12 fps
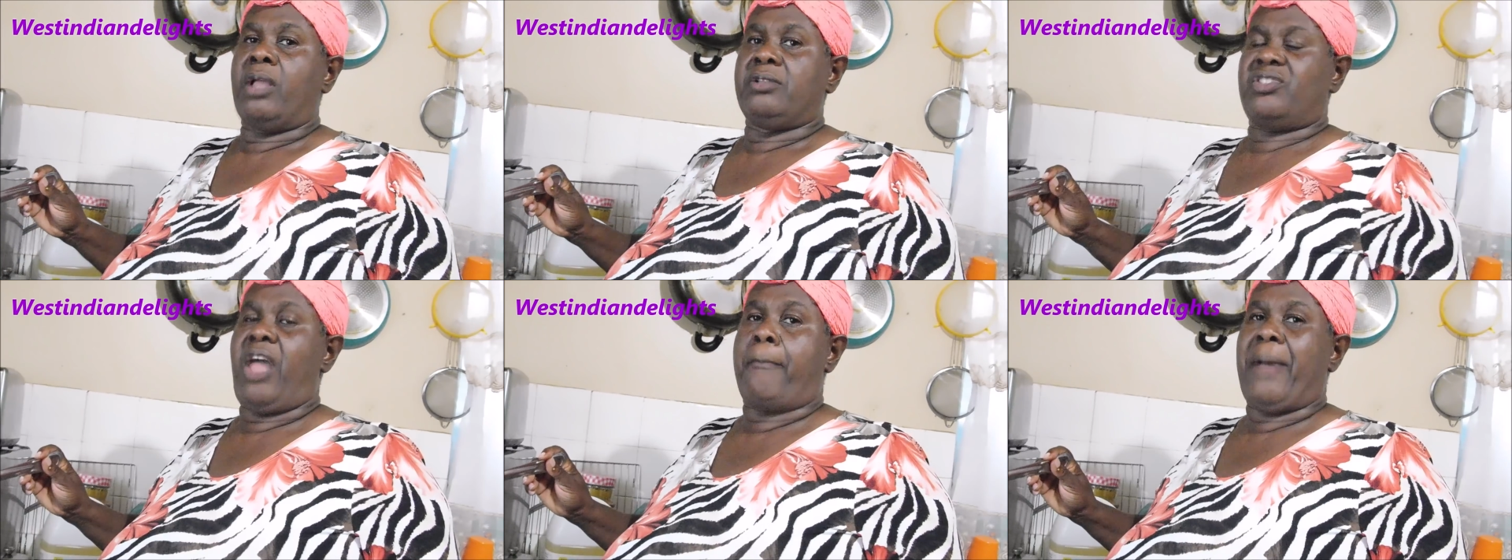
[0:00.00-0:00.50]

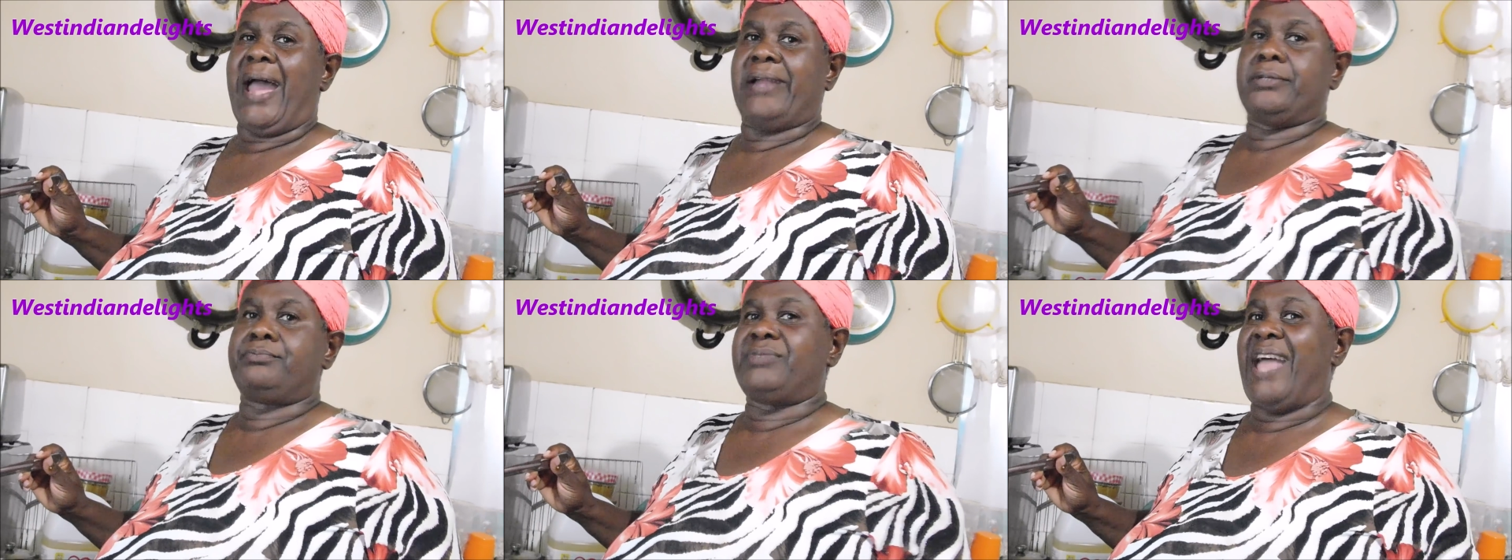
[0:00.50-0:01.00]
It's not
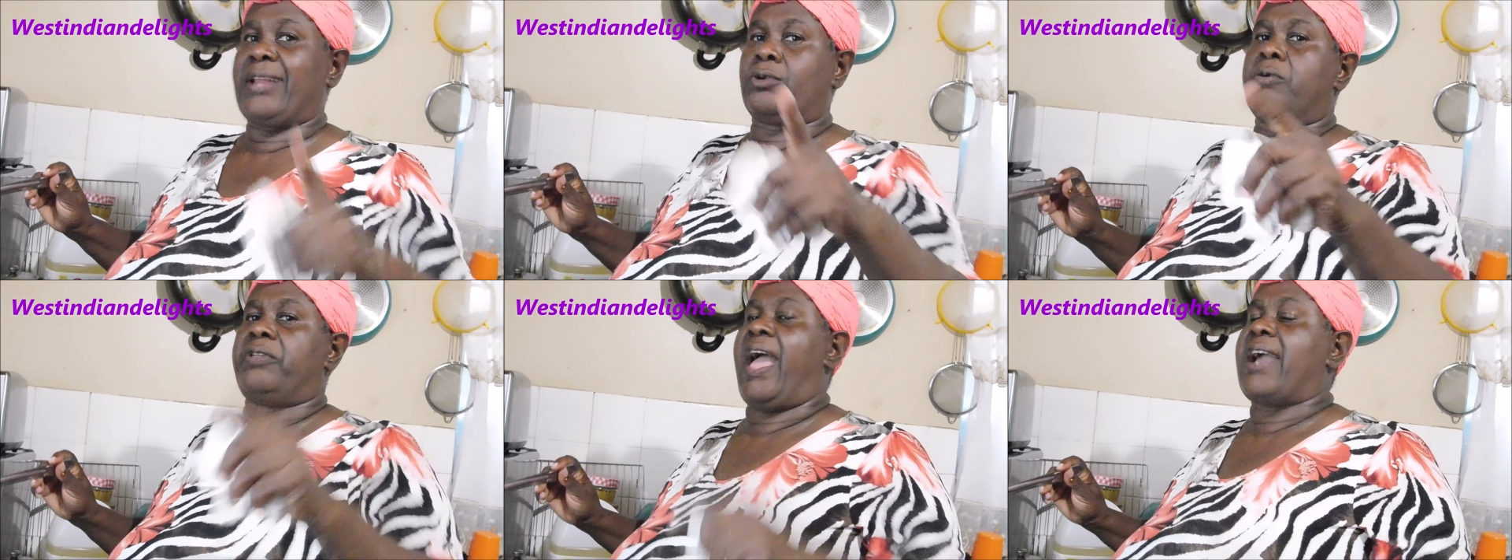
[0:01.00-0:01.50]
bad. That
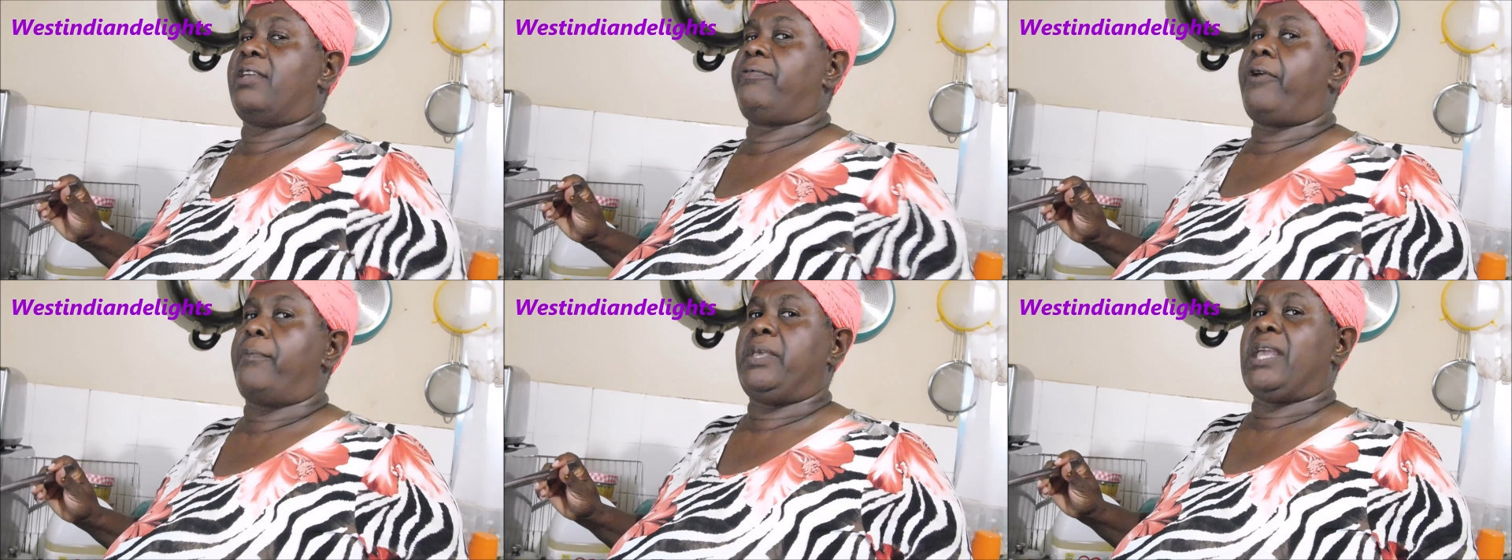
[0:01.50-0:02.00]
cooked the ackee
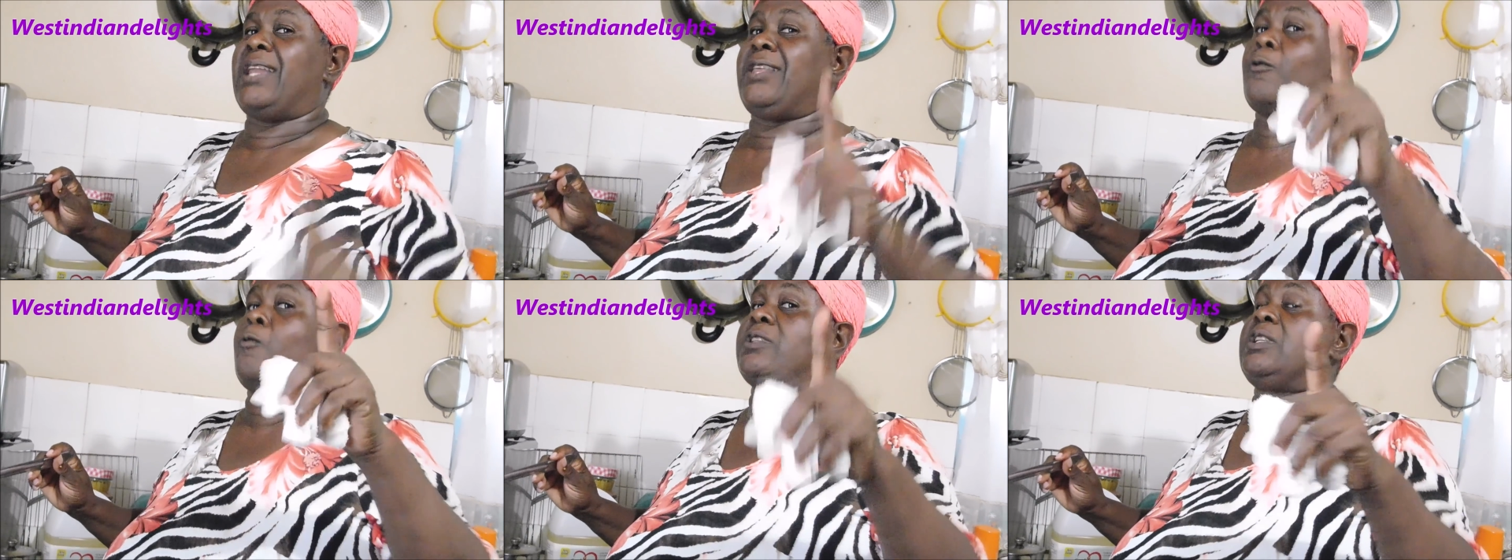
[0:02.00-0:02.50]
for me and he
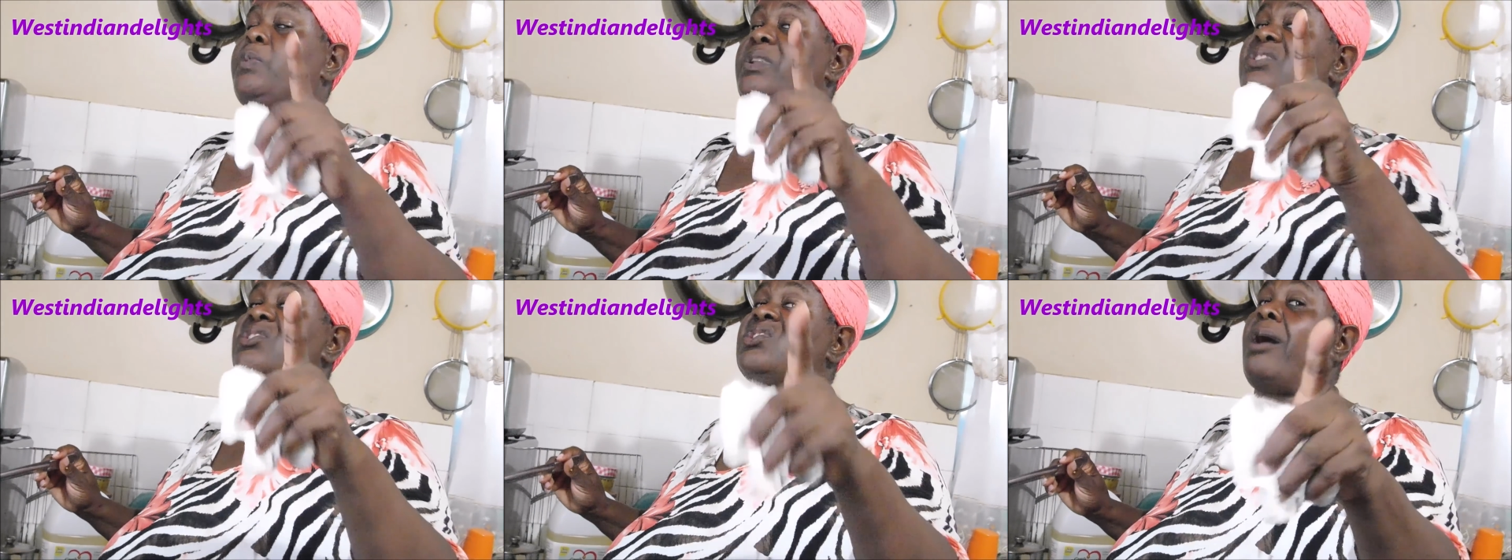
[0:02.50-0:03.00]
cooked it with
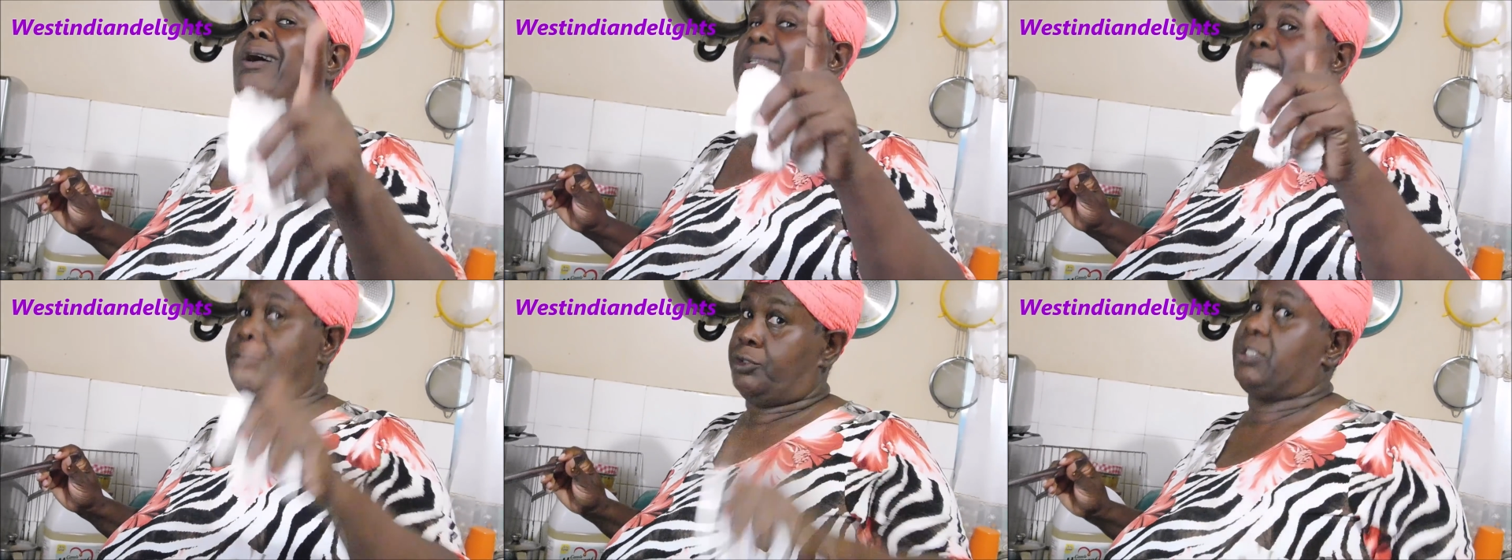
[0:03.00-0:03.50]
the
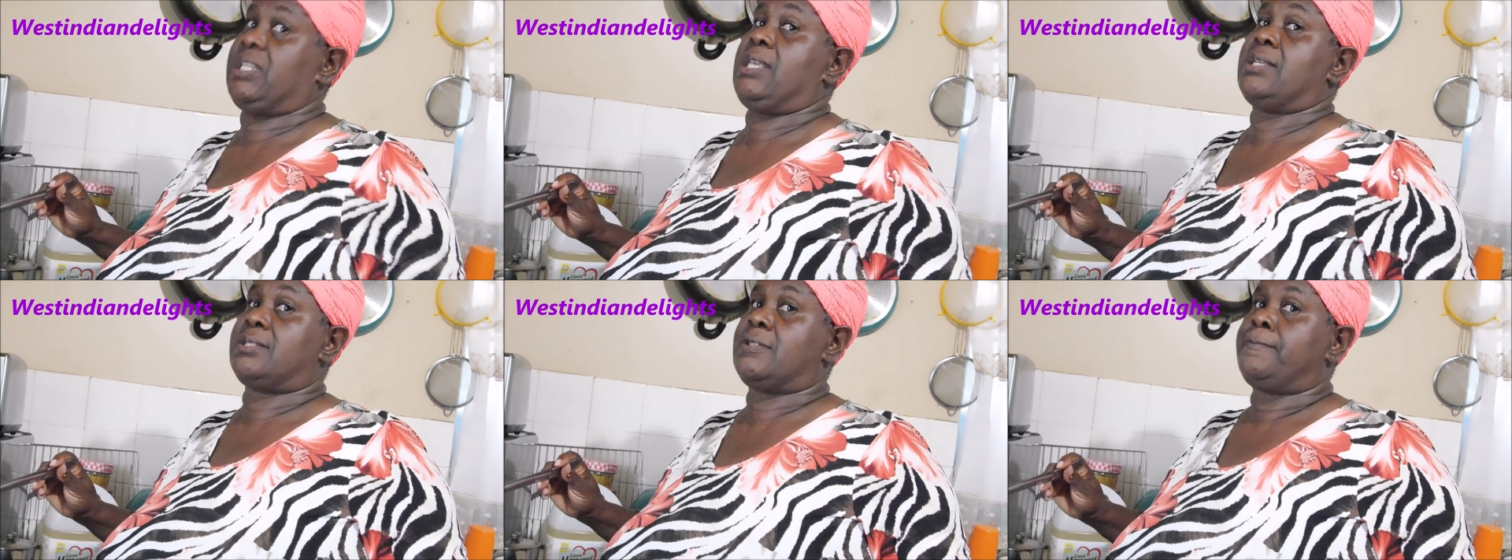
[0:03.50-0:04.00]
salt to
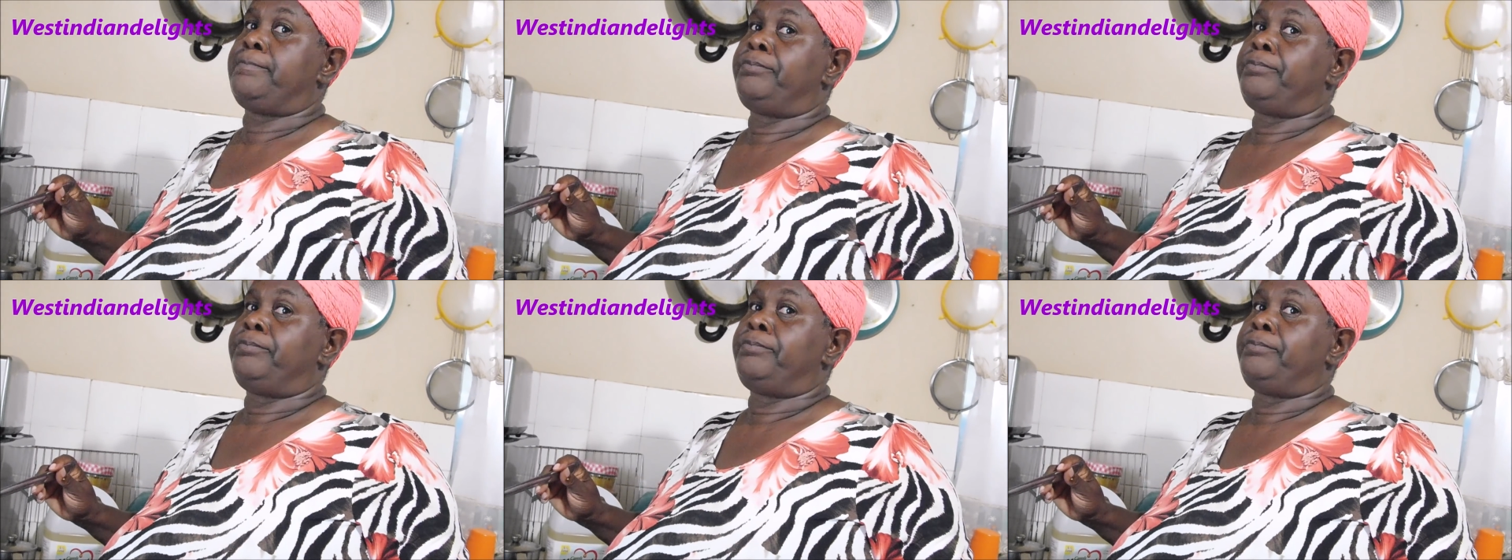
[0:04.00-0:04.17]
taste.